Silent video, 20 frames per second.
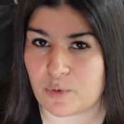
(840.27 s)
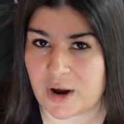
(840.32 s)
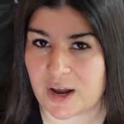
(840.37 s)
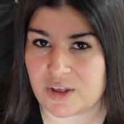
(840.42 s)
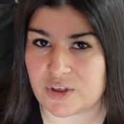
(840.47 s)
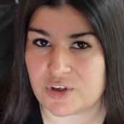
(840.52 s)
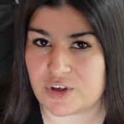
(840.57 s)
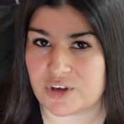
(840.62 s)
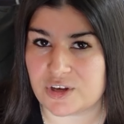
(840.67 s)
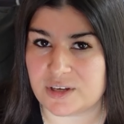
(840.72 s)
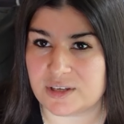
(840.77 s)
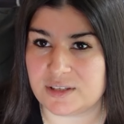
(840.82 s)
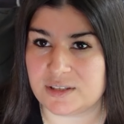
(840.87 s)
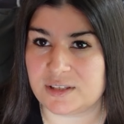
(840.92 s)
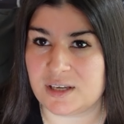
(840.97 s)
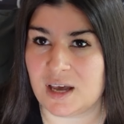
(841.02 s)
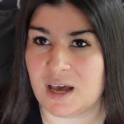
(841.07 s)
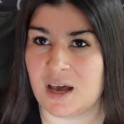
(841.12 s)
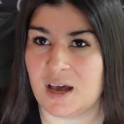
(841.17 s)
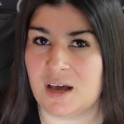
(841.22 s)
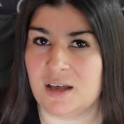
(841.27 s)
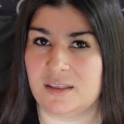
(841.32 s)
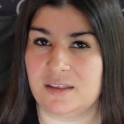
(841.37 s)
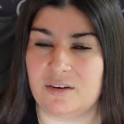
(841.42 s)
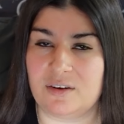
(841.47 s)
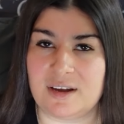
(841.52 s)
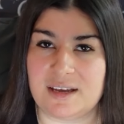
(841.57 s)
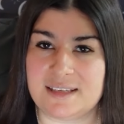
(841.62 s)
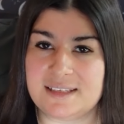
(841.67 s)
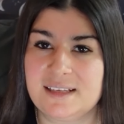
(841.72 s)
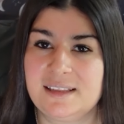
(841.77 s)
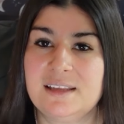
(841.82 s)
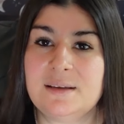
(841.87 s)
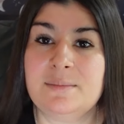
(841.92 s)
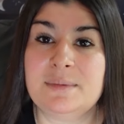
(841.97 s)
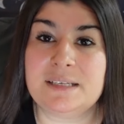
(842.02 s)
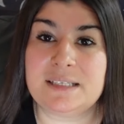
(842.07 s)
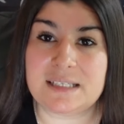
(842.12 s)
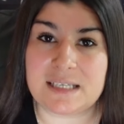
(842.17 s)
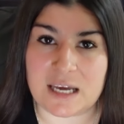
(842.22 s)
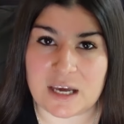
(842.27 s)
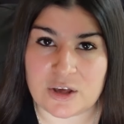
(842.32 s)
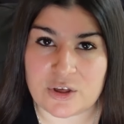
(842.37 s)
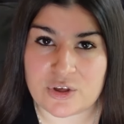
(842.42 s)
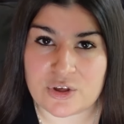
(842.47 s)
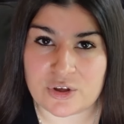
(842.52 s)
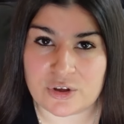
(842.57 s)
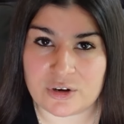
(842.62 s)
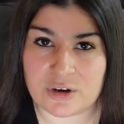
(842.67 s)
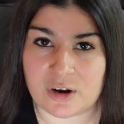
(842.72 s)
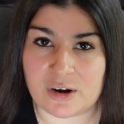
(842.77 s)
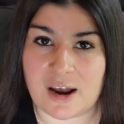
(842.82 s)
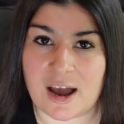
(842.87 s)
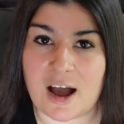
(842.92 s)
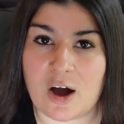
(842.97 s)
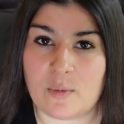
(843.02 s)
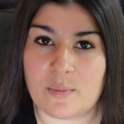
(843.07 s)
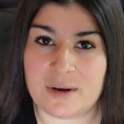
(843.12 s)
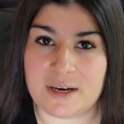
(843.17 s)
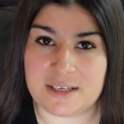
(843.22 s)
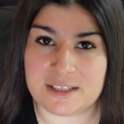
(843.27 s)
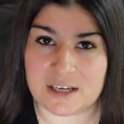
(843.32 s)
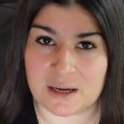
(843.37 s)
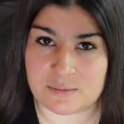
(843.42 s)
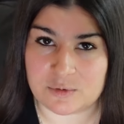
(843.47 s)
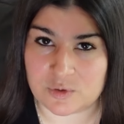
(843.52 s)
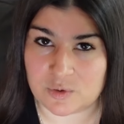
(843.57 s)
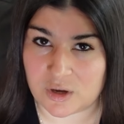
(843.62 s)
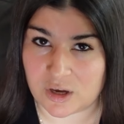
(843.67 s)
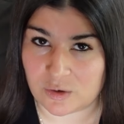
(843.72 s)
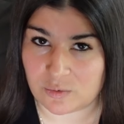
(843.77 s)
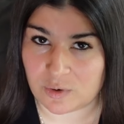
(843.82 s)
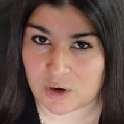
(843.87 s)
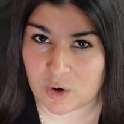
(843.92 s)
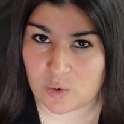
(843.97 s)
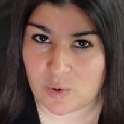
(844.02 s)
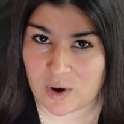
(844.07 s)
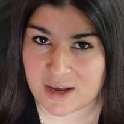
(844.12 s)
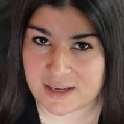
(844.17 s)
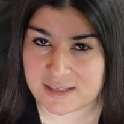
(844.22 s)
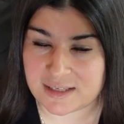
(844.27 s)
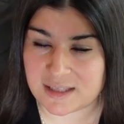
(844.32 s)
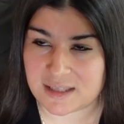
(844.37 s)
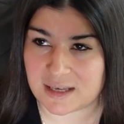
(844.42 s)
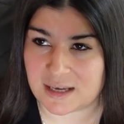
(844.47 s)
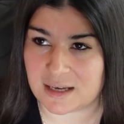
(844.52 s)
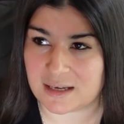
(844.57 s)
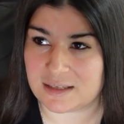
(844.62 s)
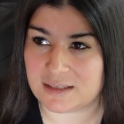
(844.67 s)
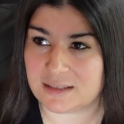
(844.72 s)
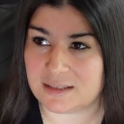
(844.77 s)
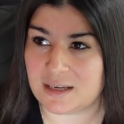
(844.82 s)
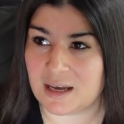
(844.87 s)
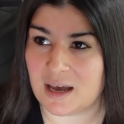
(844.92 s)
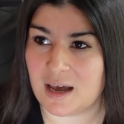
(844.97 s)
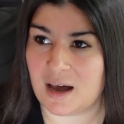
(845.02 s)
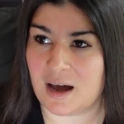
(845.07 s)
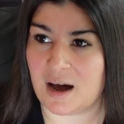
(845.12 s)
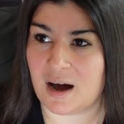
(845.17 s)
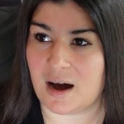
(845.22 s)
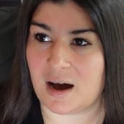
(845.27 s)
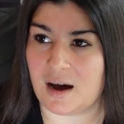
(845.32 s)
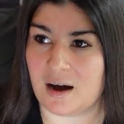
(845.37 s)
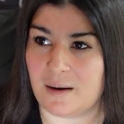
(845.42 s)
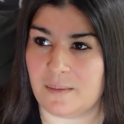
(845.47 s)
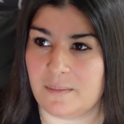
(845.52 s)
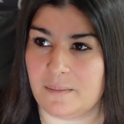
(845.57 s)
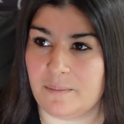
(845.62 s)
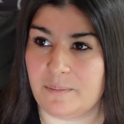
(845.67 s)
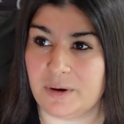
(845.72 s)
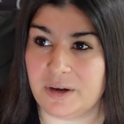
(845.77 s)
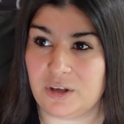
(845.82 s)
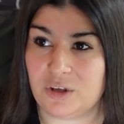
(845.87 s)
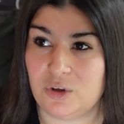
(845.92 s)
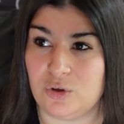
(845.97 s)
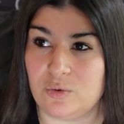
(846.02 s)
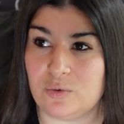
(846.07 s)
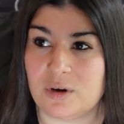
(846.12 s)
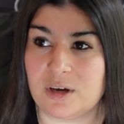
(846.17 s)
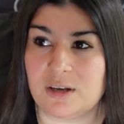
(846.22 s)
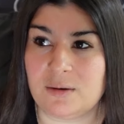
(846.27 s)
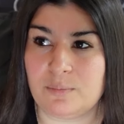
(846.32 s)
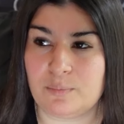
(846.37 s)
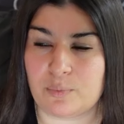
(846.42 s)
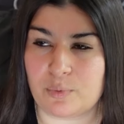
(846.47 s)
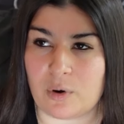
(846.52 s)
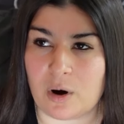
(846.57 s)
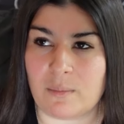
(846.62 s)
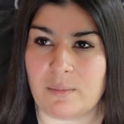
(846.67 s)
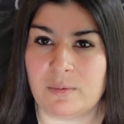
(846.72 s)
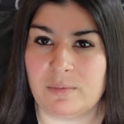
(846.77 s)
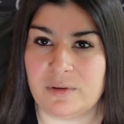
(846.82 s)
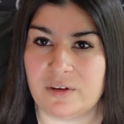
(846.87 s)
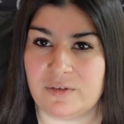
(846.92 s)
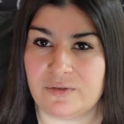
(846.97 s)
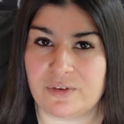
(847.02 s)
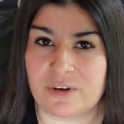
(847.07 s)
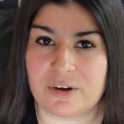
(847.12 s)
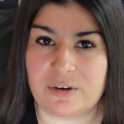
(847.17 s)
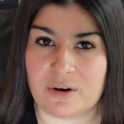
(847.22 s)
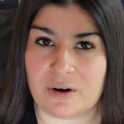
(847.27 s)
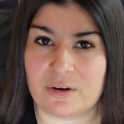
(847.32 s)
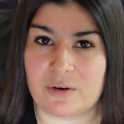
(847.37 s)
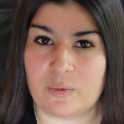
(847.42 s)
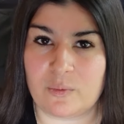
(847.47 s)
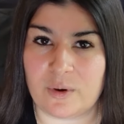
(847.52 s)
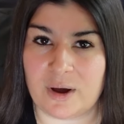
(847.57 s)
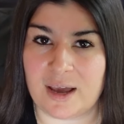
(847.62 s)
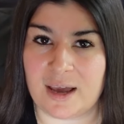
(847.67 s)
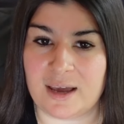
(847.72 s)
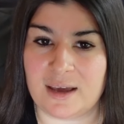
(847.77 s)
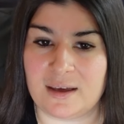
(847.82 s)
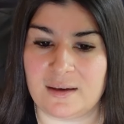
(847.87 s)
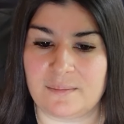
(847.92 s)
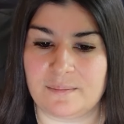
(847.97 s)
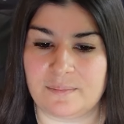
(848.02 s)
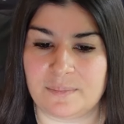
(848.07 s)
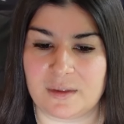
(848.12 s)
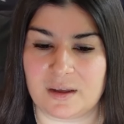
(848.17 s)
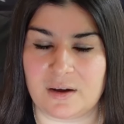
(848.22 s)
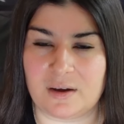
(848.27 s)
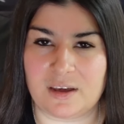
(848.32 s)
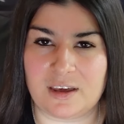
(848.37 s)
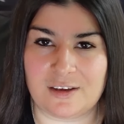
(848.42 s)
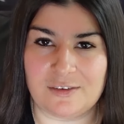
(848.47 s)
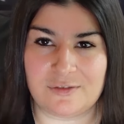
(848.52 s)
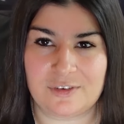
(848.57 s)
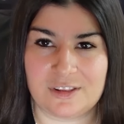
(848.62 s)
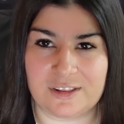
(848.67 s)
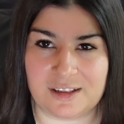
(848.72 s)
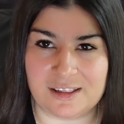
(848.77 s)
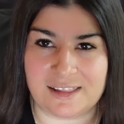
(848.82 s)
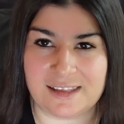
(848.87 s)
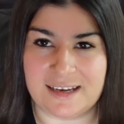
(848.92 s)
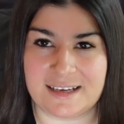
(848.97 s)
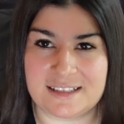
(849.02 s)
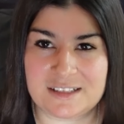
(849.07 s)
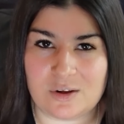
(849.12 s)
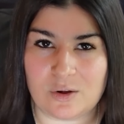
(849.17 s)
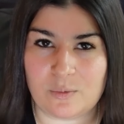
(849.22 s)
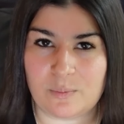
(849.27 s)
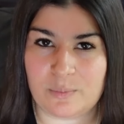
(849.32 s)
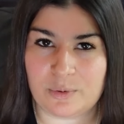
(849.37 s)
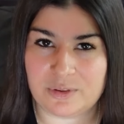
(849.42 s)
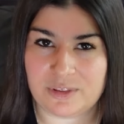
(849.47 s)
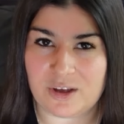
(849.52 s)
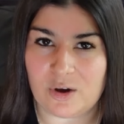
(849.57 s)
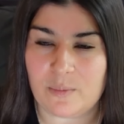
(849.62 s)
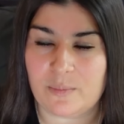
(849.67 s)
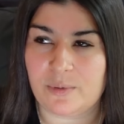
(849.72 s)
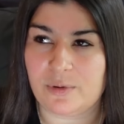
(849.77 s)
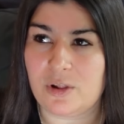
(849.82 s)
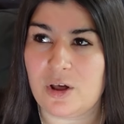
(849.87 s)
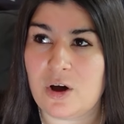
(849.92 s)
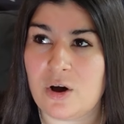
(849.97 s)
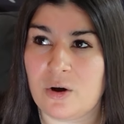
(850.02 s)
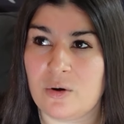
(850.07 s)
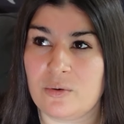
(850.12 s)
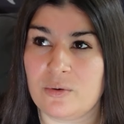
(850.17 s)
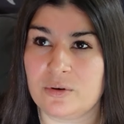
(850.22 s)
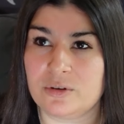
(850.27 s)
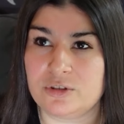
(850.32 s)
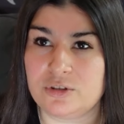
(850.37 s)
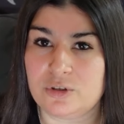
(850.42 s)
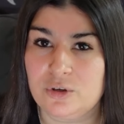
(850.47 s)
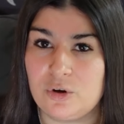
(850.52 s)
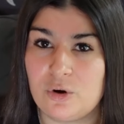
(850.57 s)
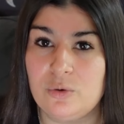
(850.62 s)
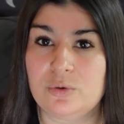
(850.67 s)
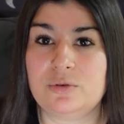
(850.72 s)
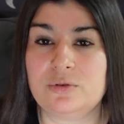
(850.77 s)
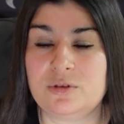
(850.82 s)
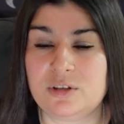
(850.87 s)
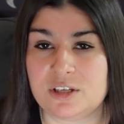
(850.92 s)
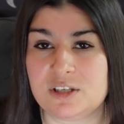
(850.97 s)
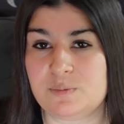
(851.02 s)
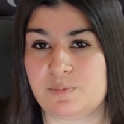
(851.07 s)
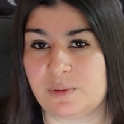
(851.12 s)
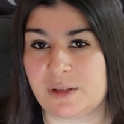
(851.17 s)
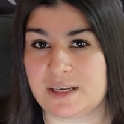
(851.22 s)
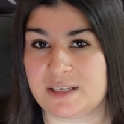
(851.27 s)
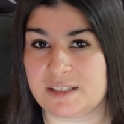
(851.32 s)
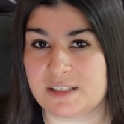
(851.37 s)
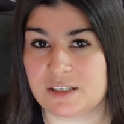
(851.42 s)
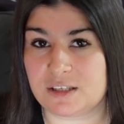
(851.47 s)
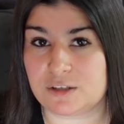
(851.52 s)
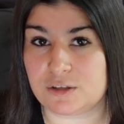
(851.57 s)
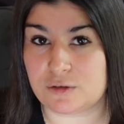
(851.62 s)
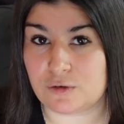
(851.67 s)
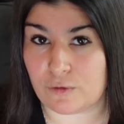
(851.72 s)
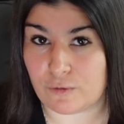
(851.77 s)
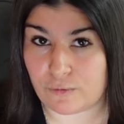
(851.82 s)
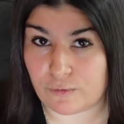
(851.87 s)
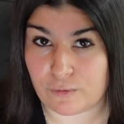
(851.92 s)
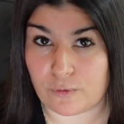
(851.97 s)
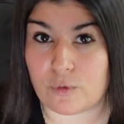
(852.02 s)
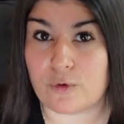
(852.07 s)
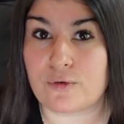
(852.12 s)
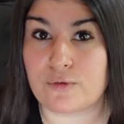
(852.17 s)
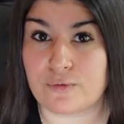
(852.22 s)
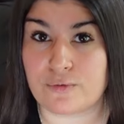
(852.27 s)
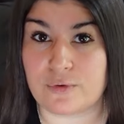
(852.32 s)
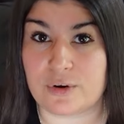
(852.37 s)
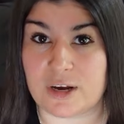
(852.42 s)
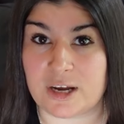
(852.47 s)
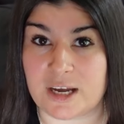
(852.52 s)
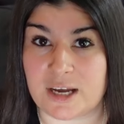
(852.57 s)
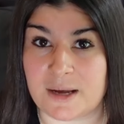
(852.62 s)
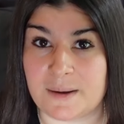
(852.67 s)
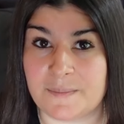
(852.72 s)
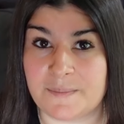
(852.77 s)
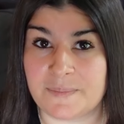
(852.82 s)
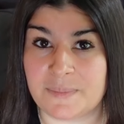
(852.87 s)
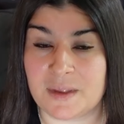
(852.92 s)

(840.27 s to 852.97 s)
branches. There is a limitation on how many times you can request things. But you can probably figure out a way, given the links I'll put down below, to go to these places for free.